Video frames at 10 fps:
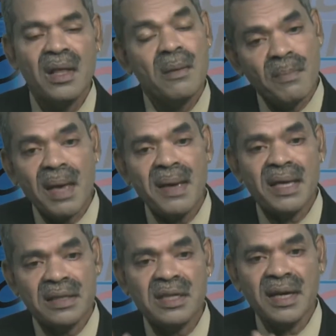Maybe
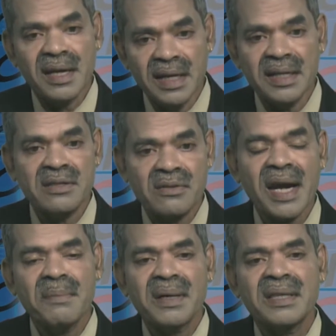in theory it is
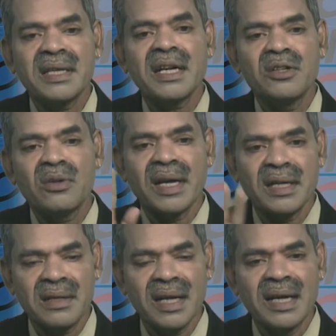right, but they tend to get
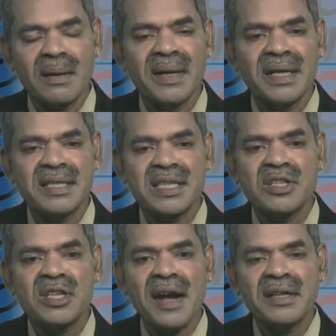a little bit
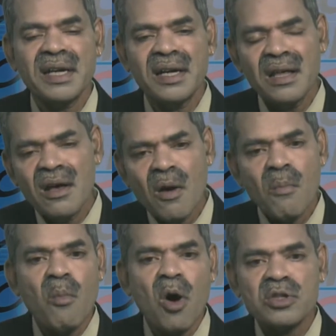disenchanted.
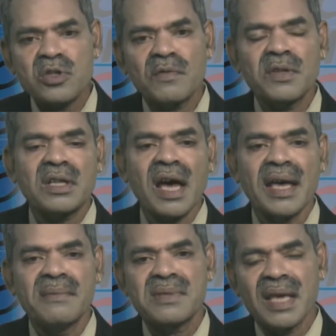Most of the
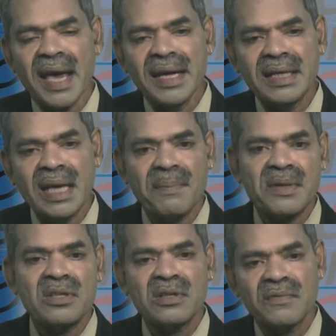times
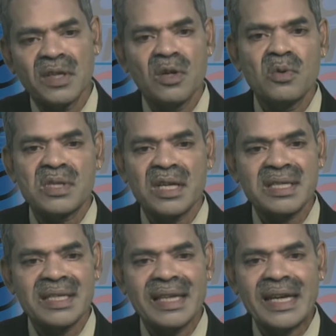80% of the
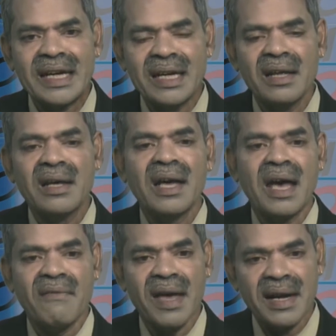users need
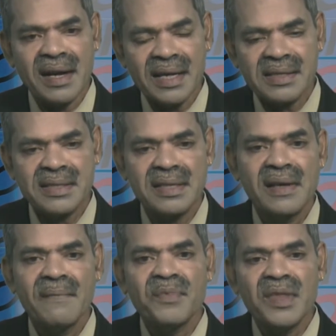awareness,
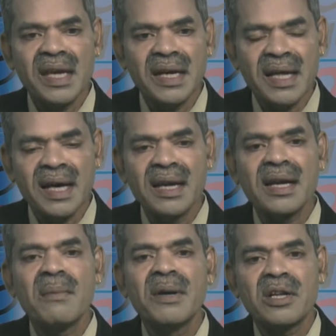need a
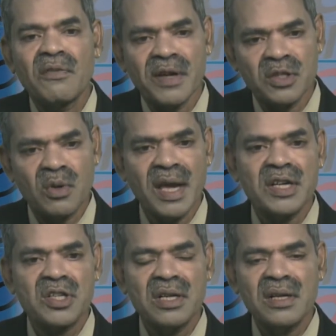little bit of
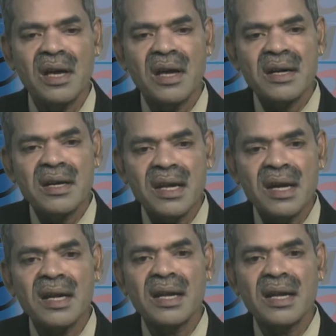education, need a